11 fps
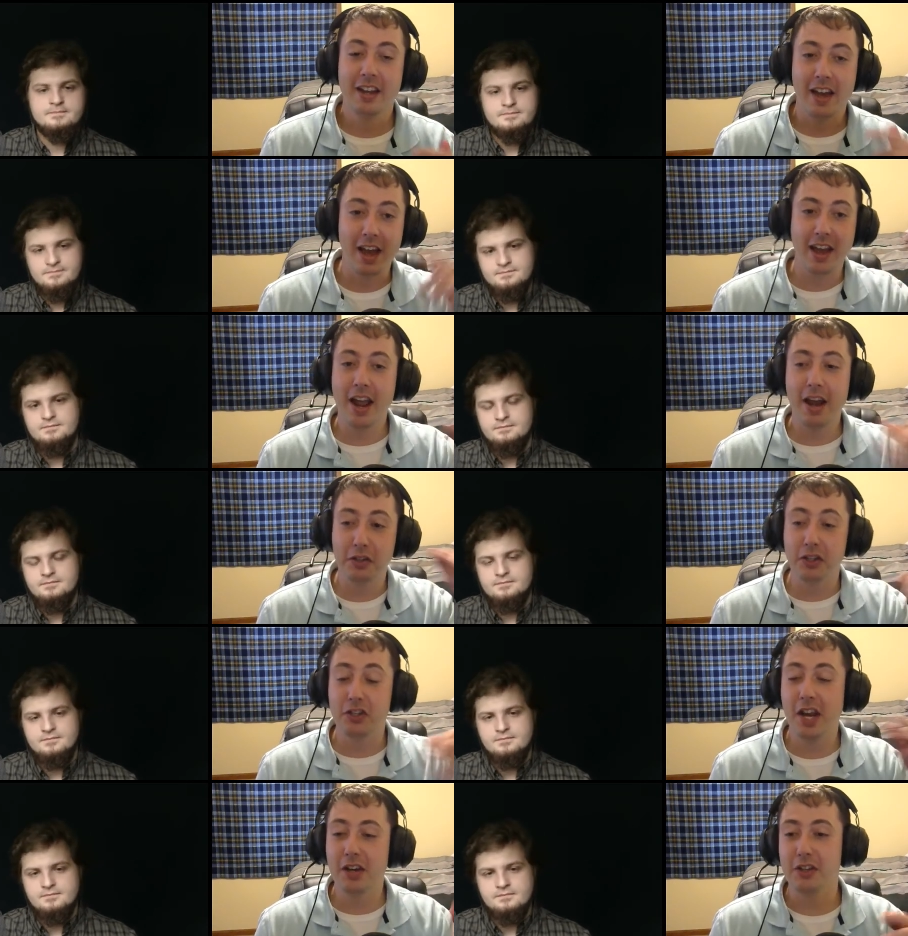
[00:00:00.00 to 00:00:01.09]
Speaker 1: uh, it actually
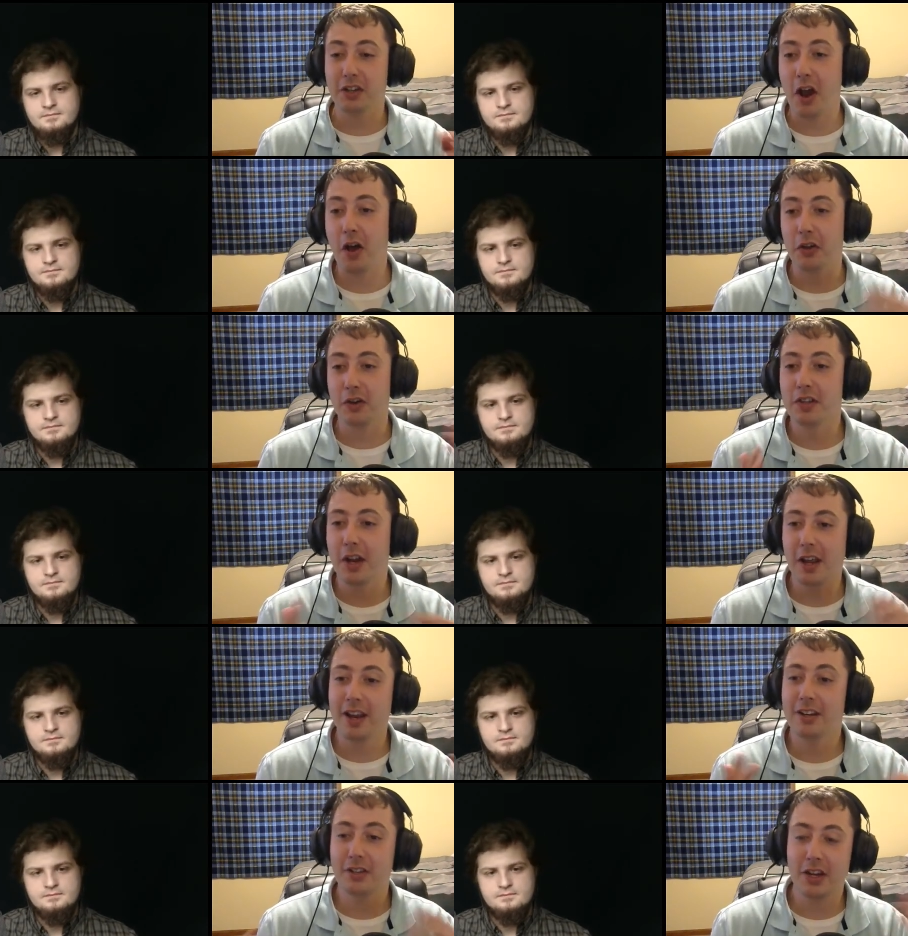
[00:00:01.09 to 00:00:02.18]
changed the colors and it, and
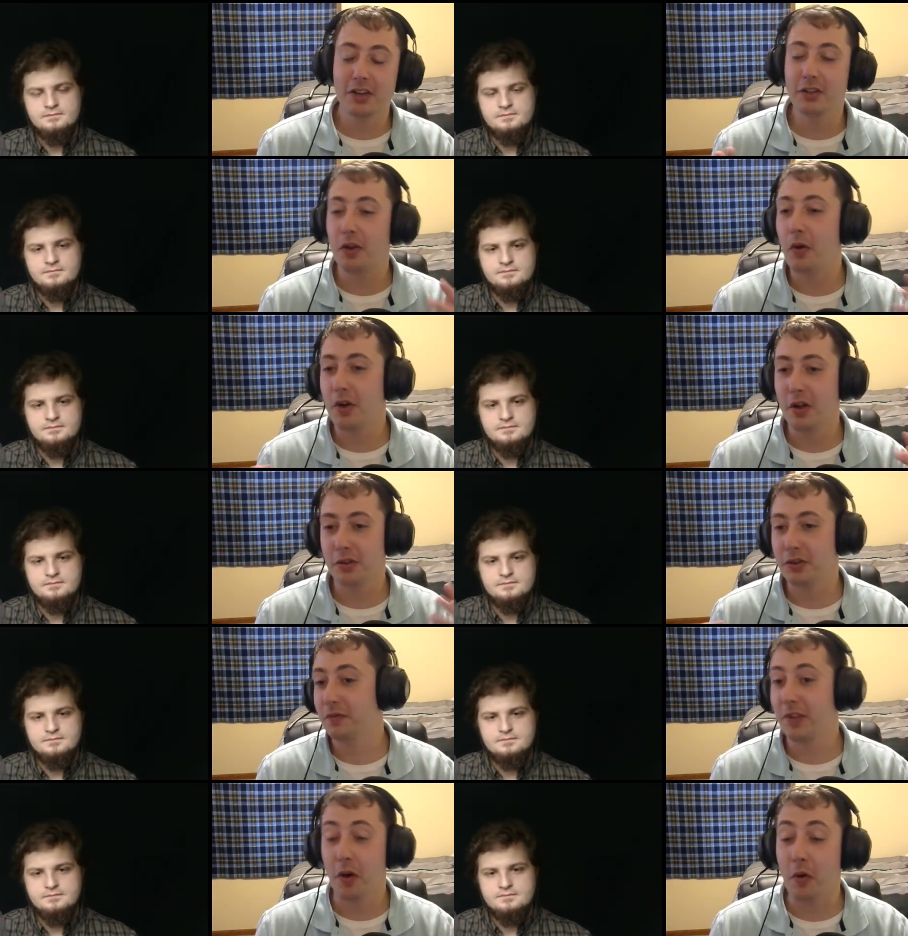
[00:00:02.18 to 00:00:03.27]
it, changed the whole colors
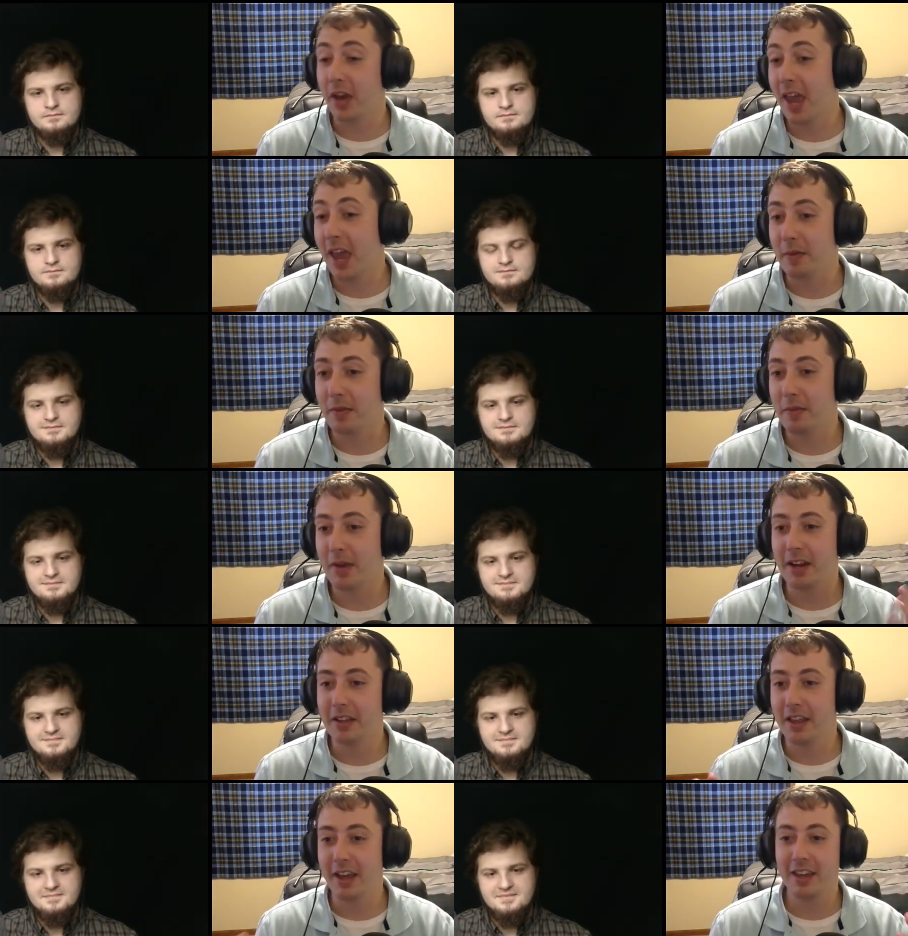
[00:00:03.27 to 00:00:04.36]
of the whole game. It made it
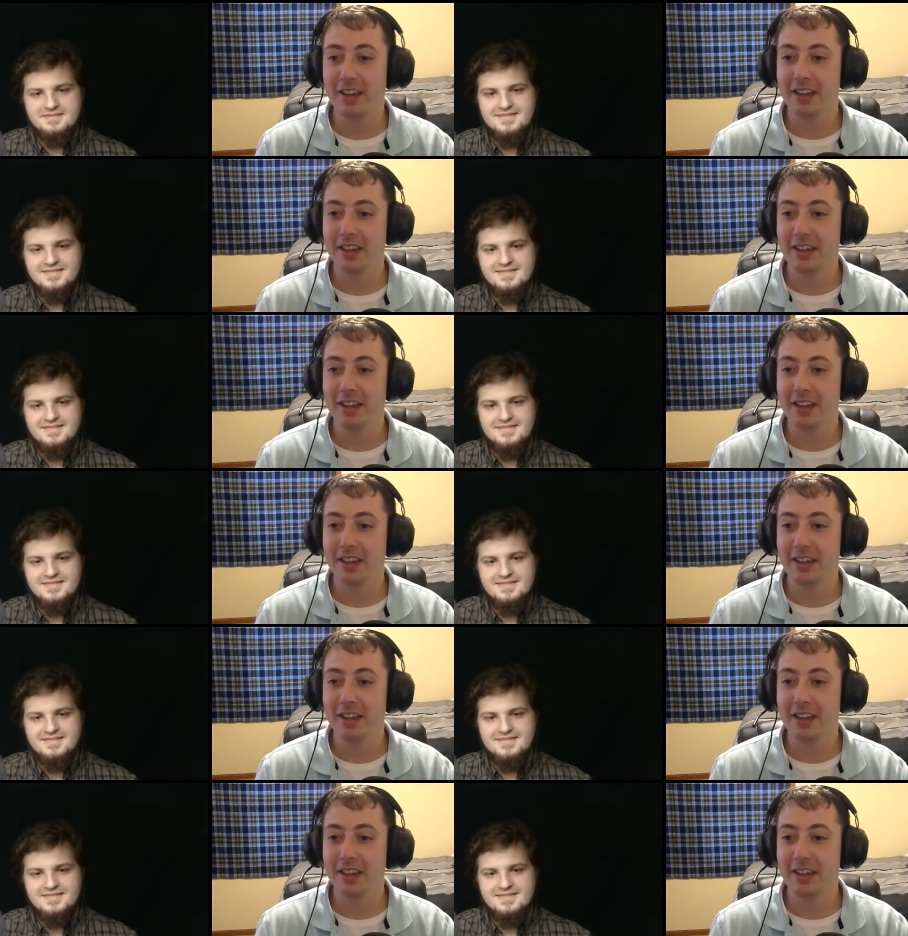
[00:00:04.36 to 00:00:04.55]
like.